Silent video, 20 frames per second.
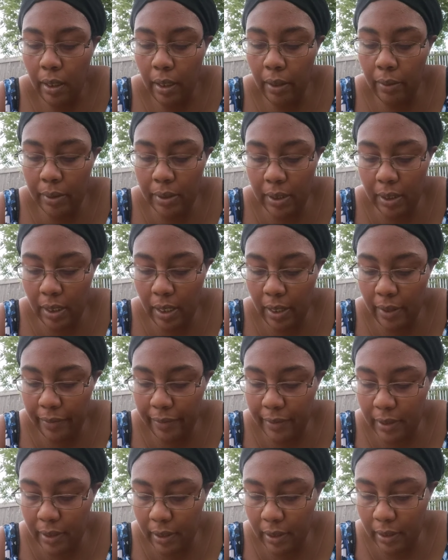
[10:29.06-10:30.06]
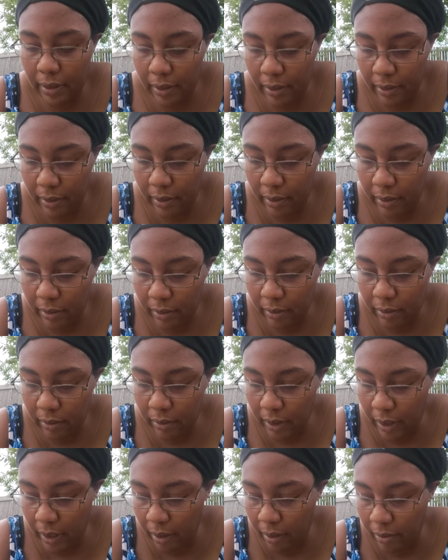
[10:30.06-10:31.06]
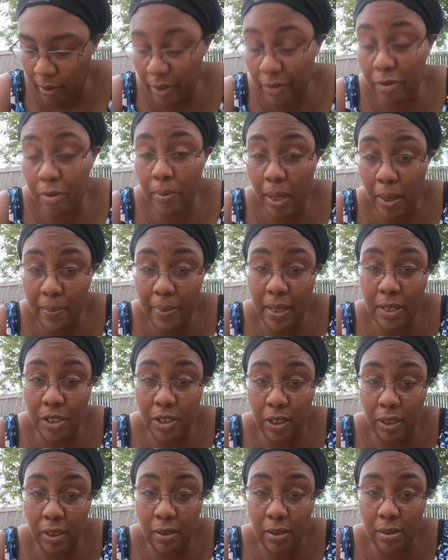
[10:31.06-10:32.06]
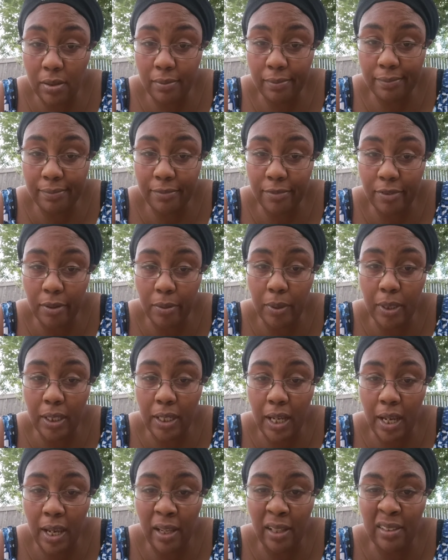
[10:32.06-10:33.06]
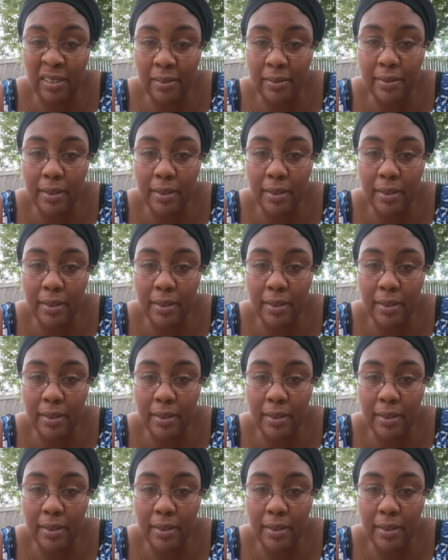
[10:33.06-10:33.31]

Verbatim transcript: it was enough to, you know, ruffle my bed sheets for one night.